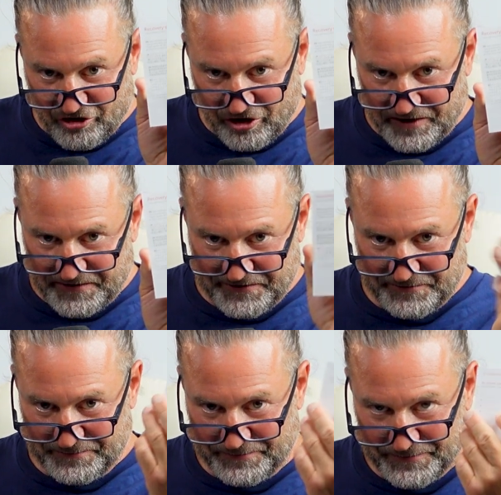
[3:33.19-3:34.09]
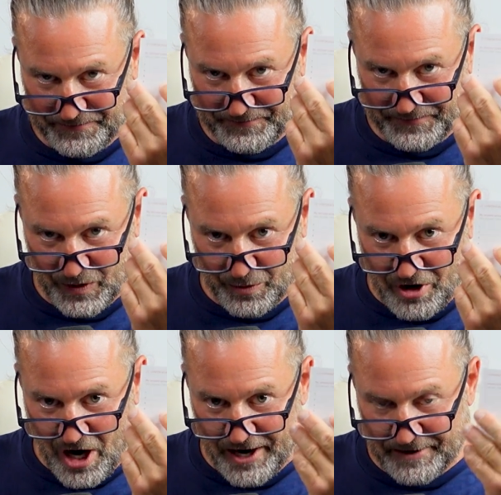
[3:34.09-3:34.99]
sheets,
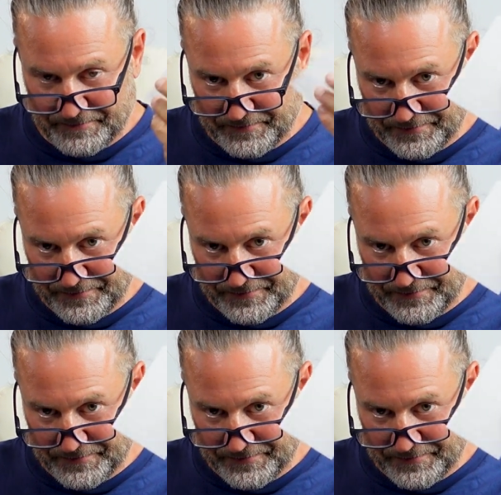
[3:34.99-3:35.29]
okay?